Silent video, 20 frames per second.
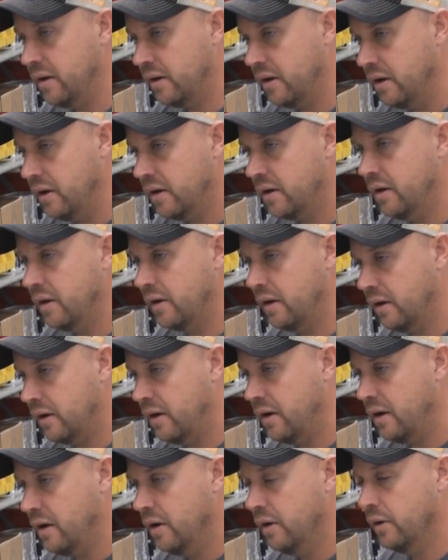k-k,
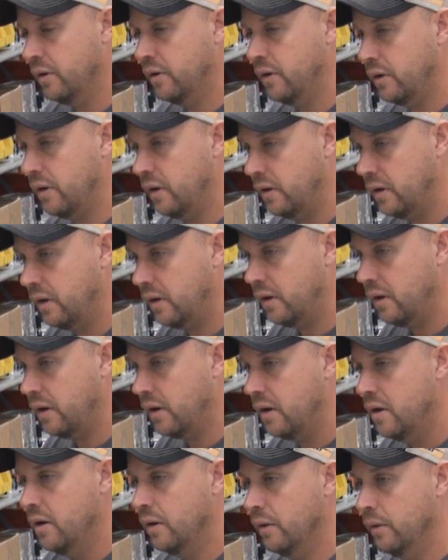k-k, or g-g-g-g,
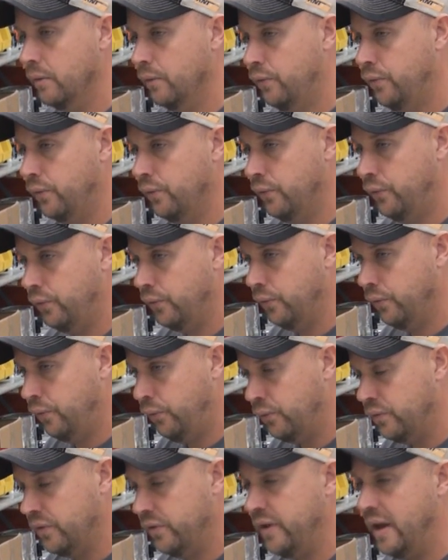or oof, oof,
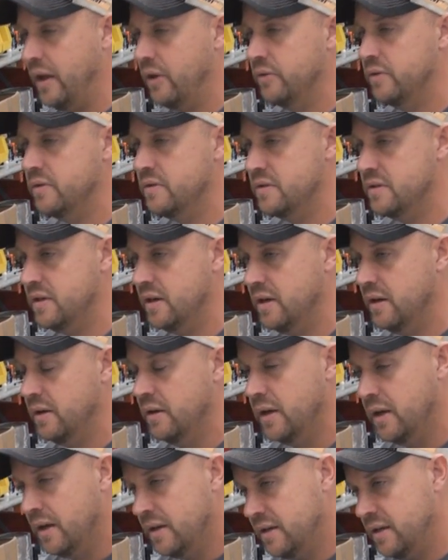oof sounds instead of
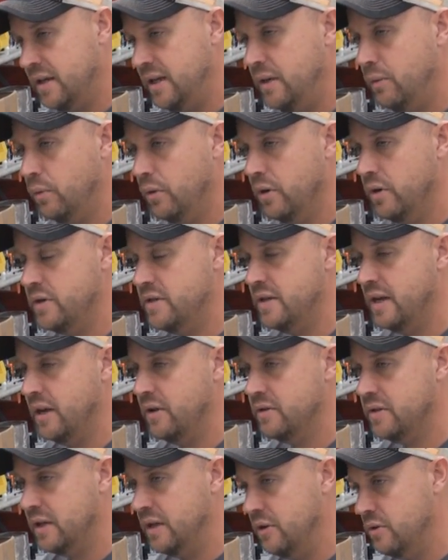T-word
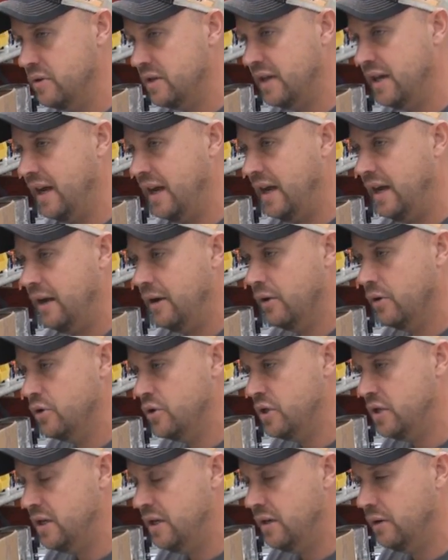sounds. I use K or
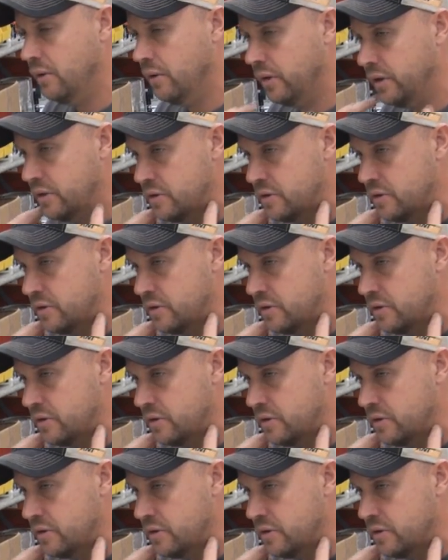G, or